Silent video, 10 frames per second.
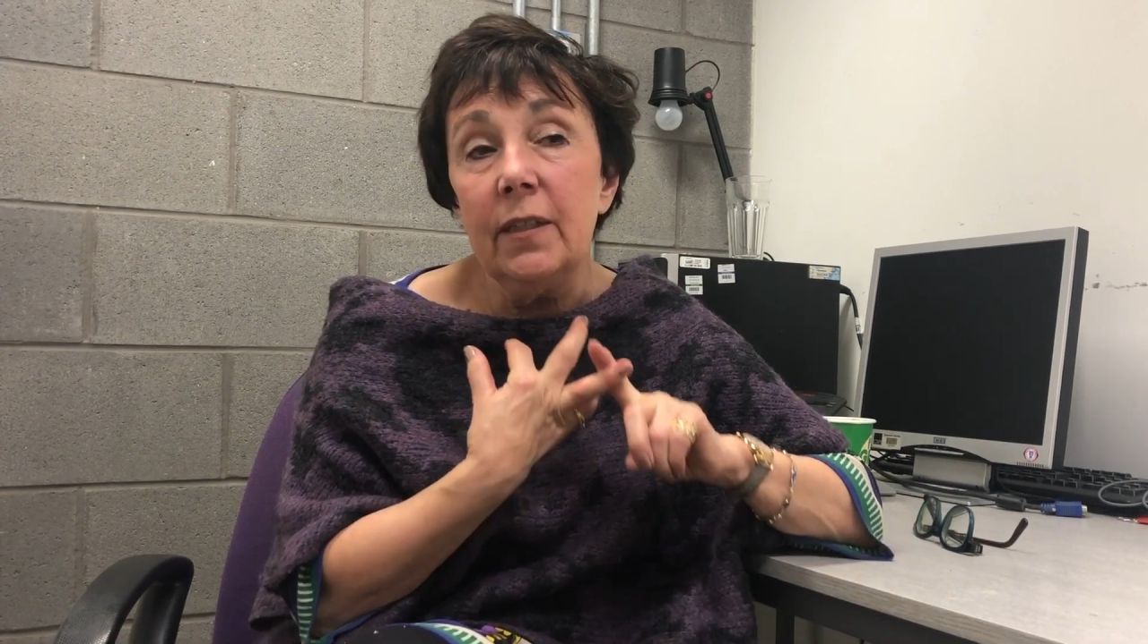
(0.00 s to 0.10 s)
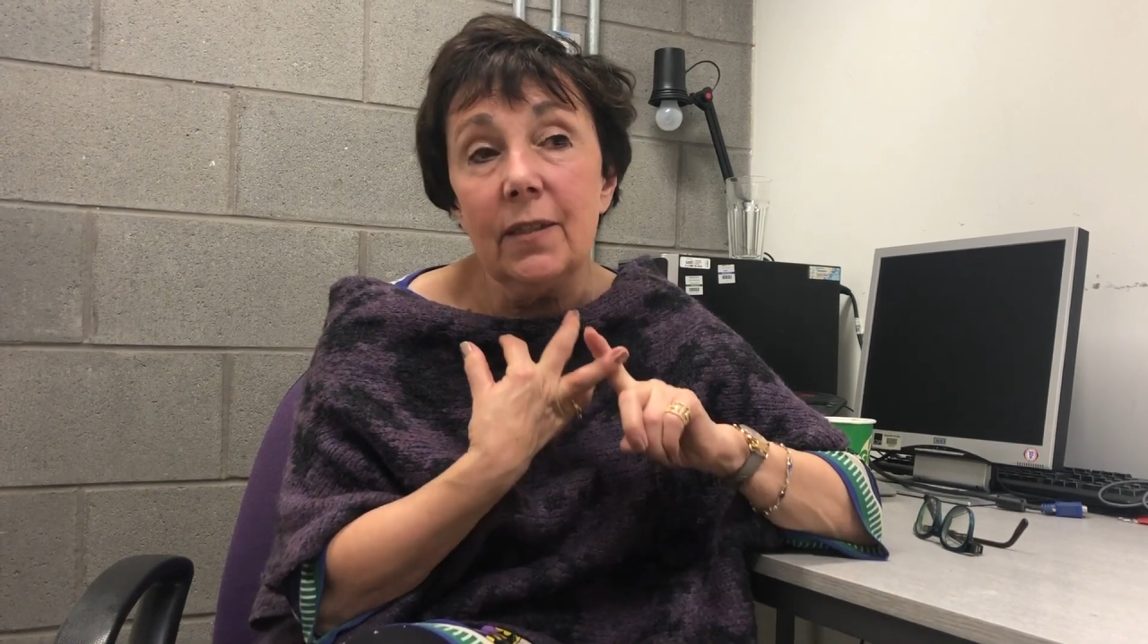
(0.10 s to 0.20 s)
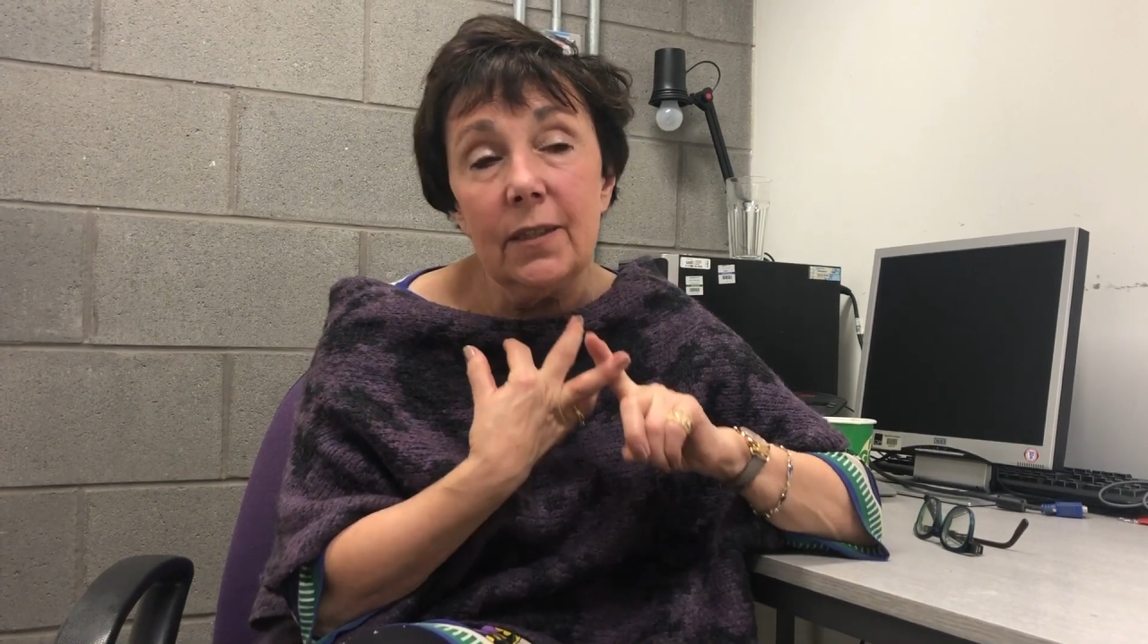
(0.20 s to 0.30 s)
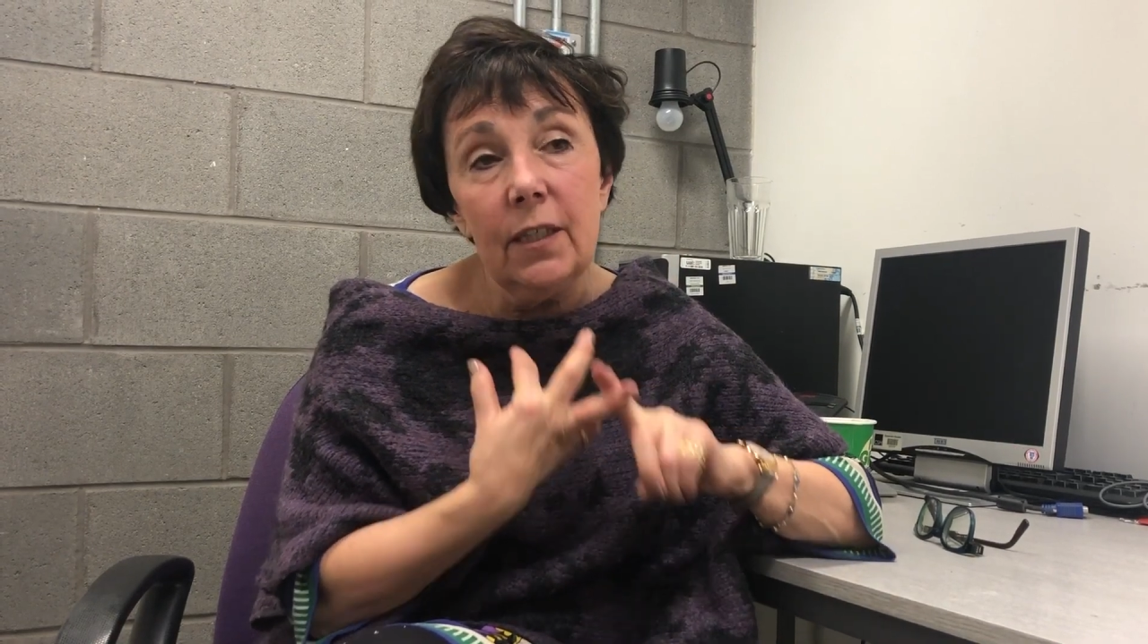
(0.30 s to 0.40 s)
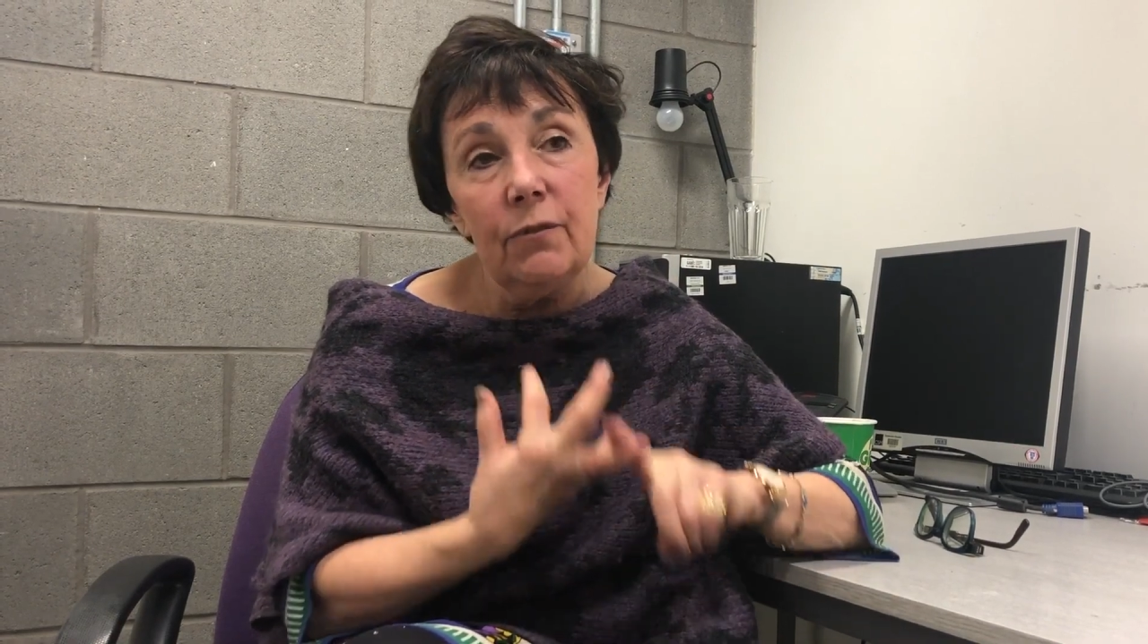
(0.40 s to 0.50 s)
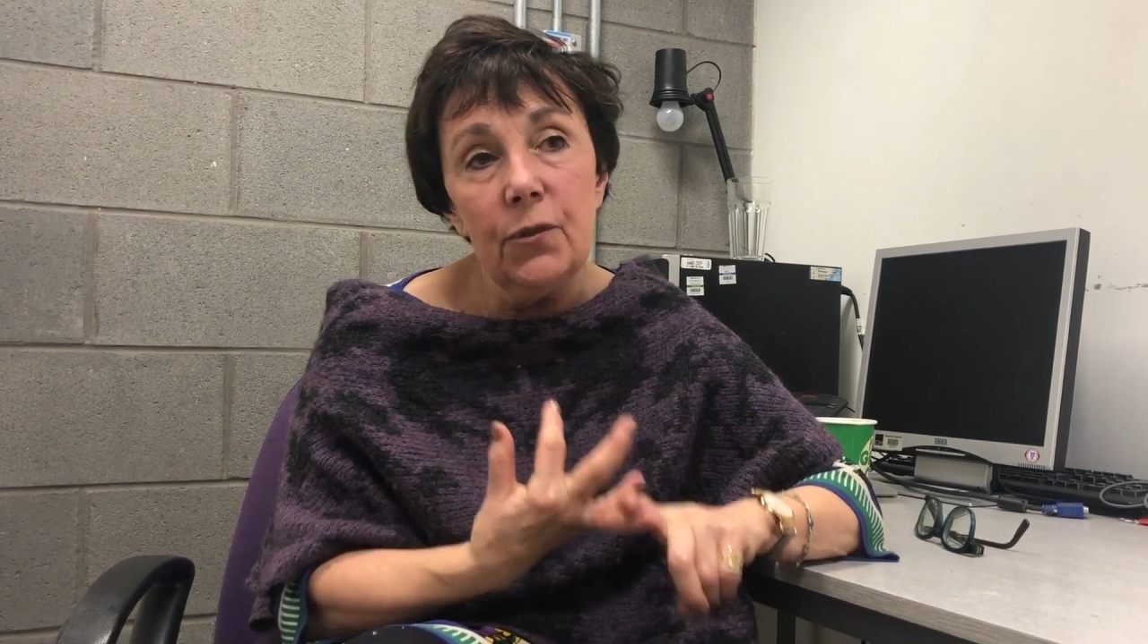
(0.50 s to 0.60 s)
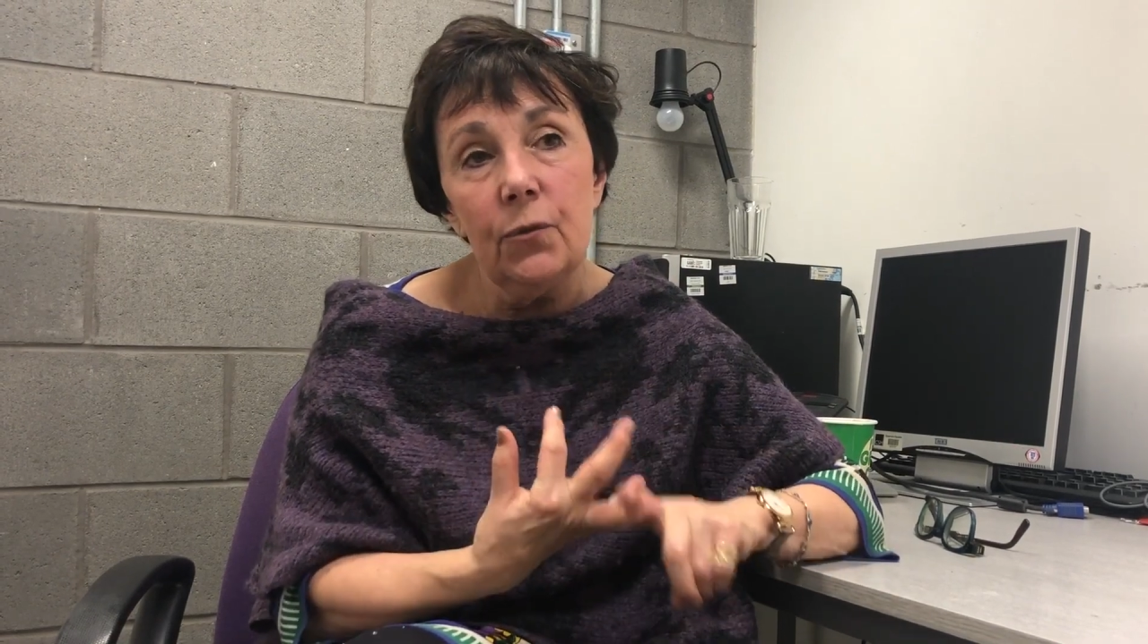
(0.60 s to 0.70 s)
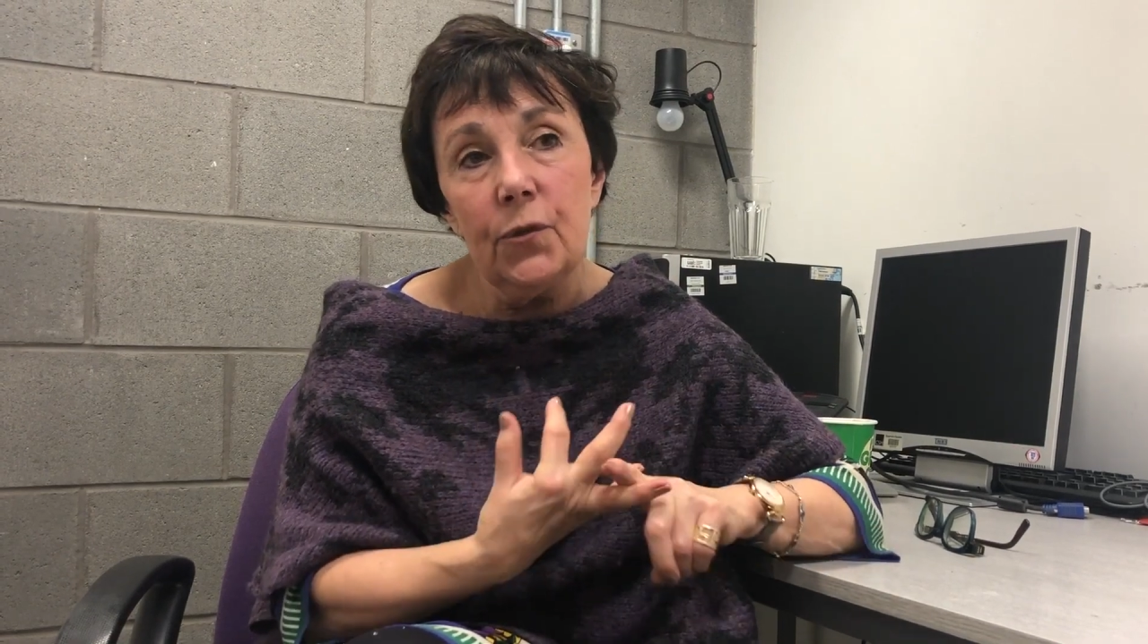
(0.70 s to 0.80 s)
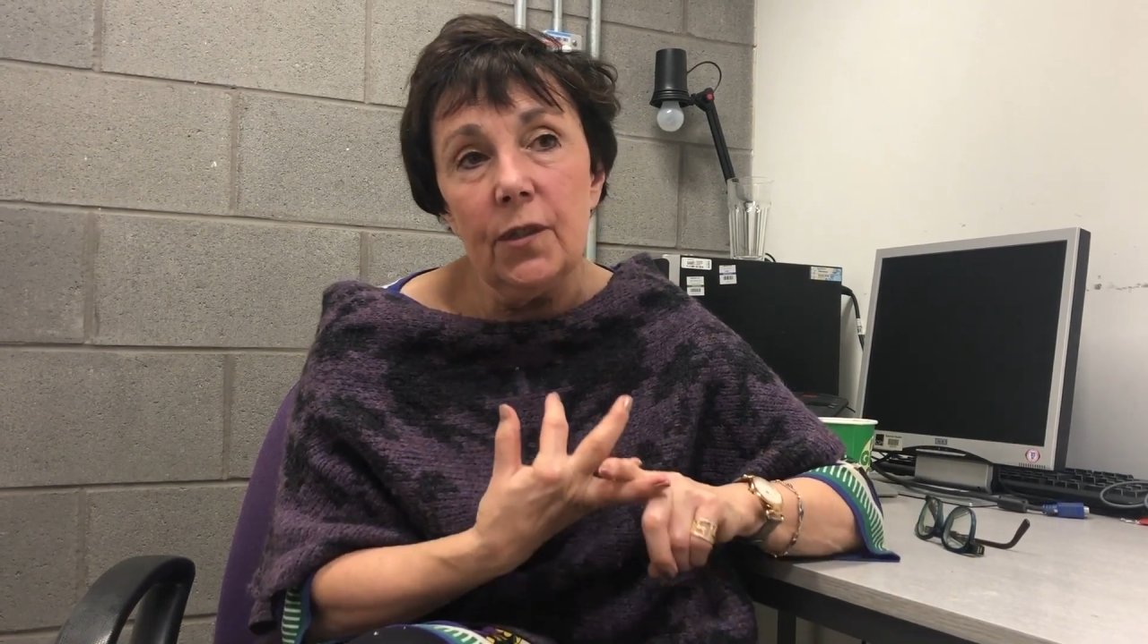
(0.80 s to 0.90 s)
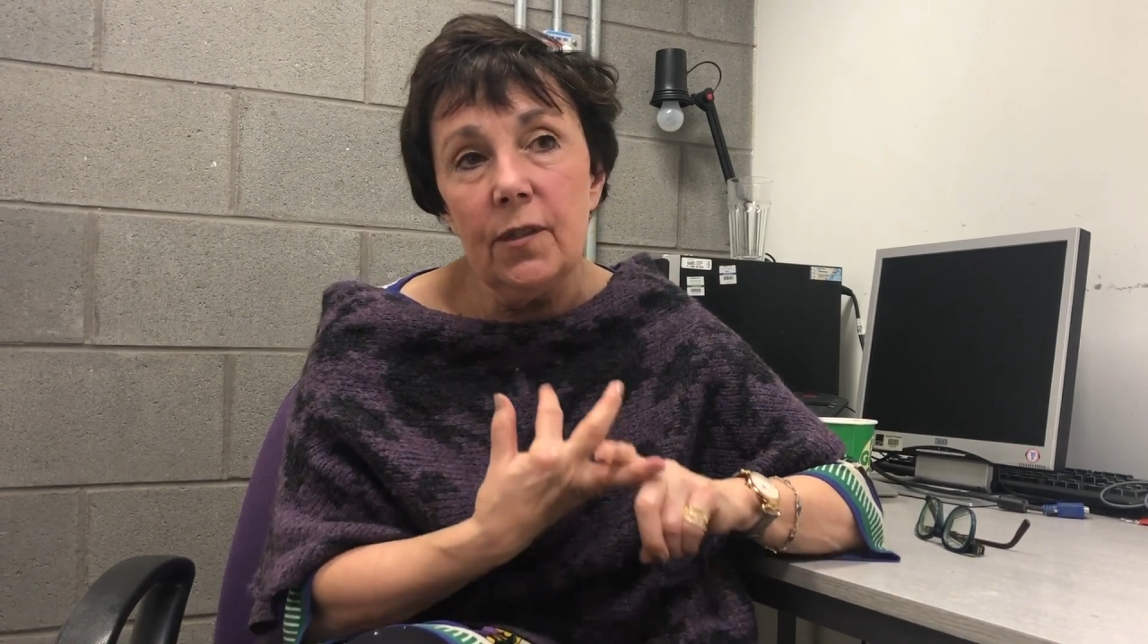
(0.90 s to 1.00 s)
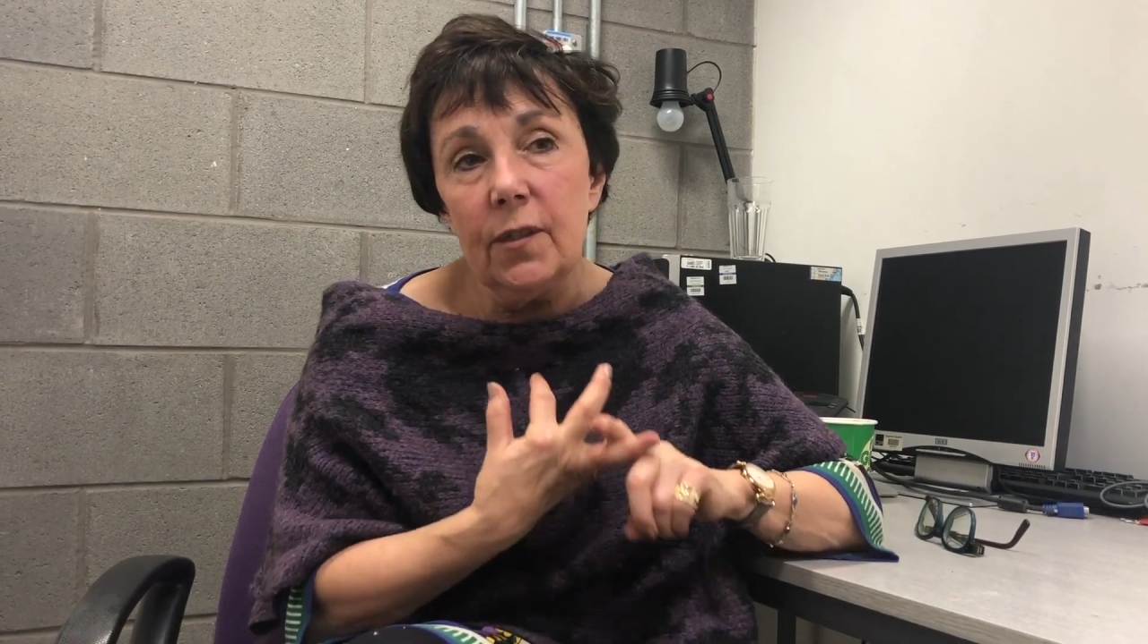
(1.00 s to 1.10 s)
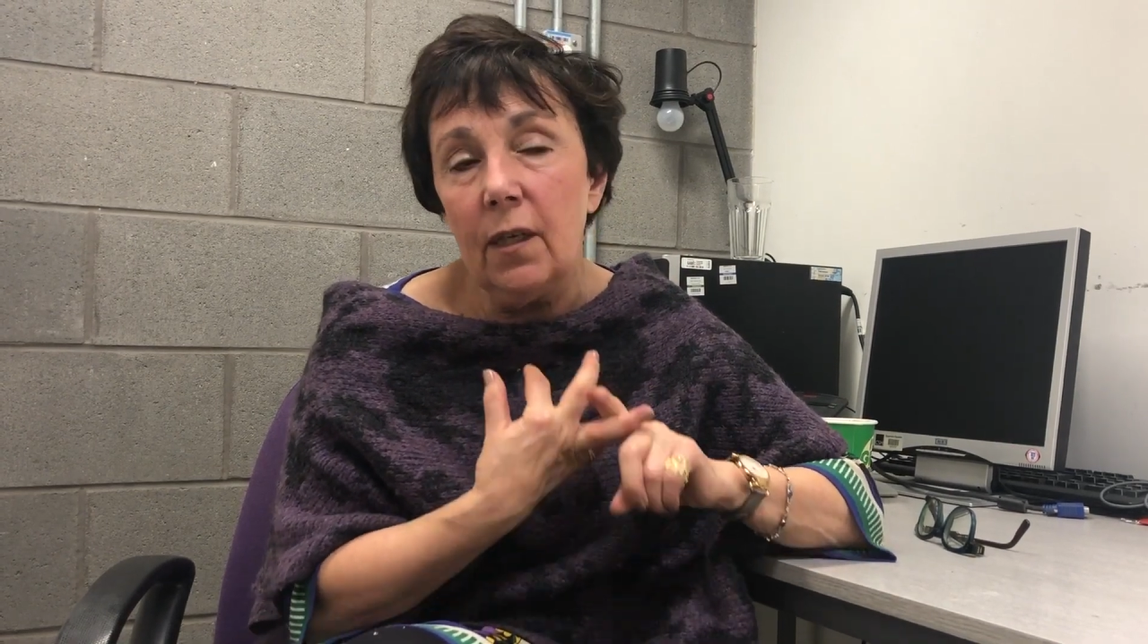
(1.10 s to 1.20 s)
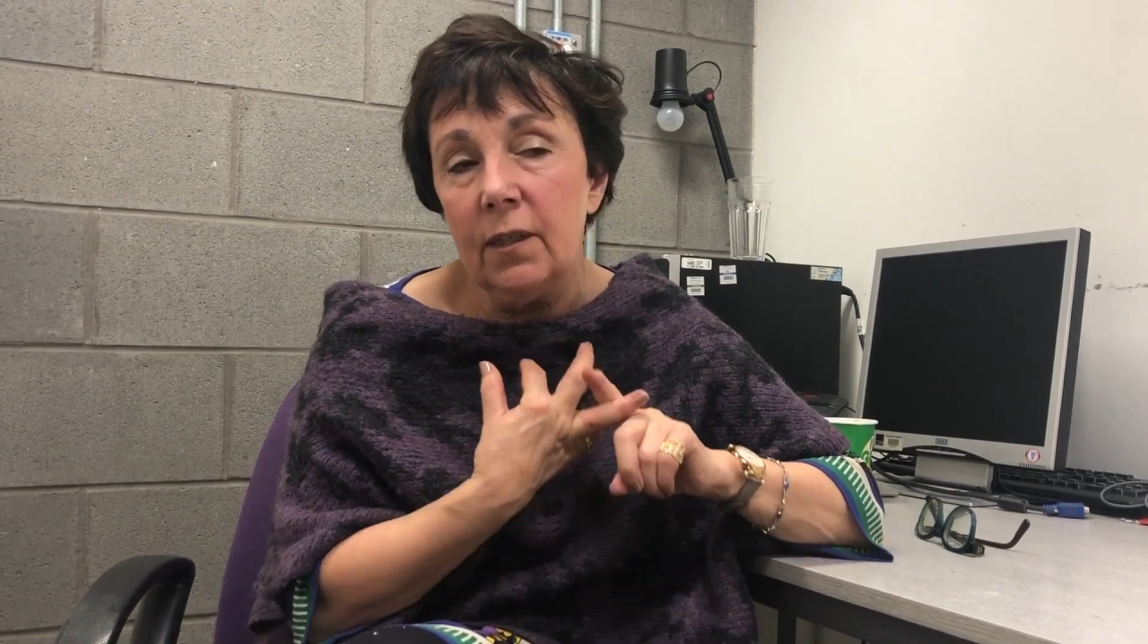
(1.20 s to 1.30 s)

internet resources